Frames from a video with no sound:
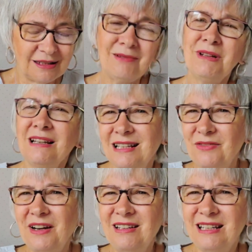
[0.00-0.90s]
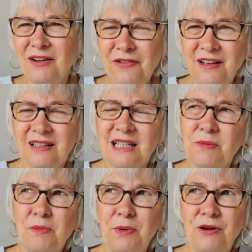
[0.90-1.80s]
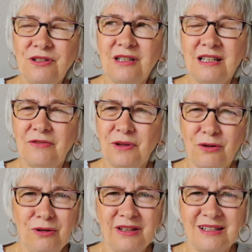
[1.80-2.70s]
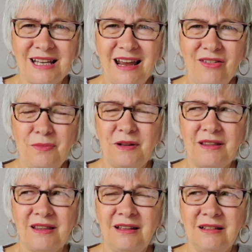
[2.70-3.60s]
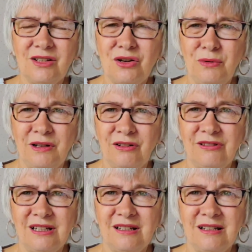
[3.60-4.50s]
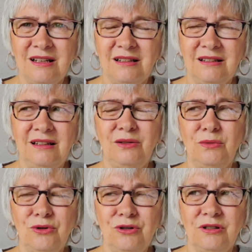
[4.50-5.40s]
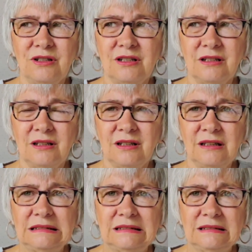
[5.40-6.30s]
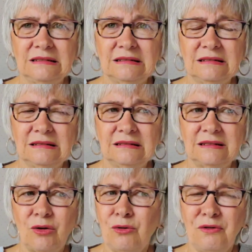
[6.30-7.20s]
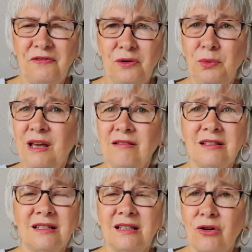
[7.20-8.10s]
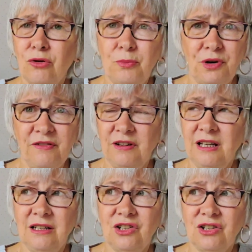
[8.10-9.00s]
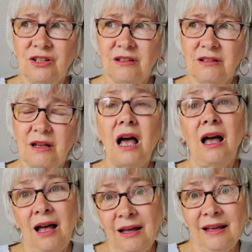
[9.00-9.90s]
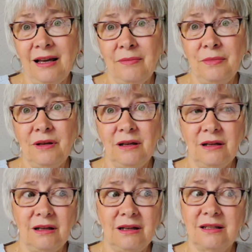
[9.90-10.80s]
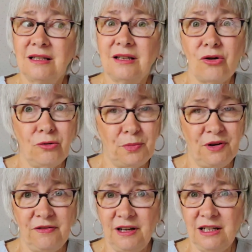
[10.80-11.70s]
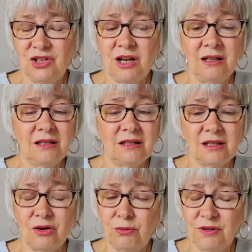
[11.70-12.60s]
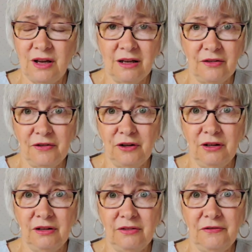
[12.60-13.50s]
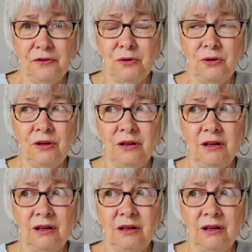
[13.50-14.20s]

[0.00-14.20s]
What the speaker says: sometimes it's very difficult to be positive with all the terrible things going on, isn't it, in the world? Awful. We are so privileged. I am so privileged and so thankful for